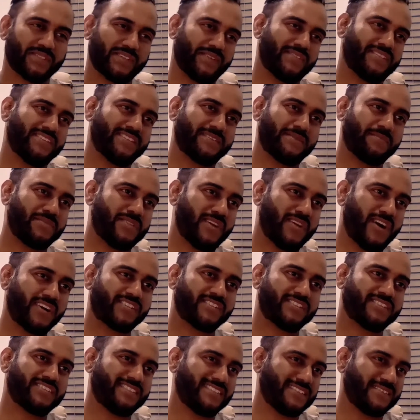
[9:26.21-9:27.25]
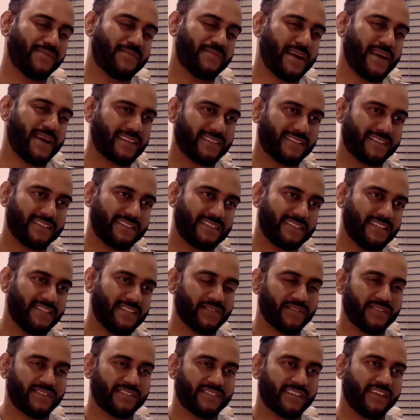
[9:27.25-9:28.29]
I'd just obnoxiously go back to the
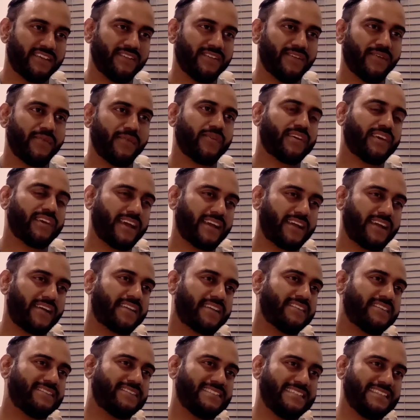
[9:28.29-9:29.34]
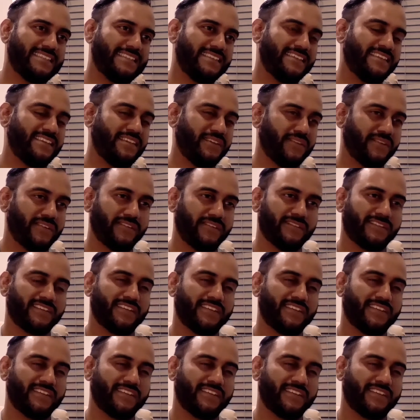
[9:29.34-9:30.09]
teacher and say, okay, I got a D here.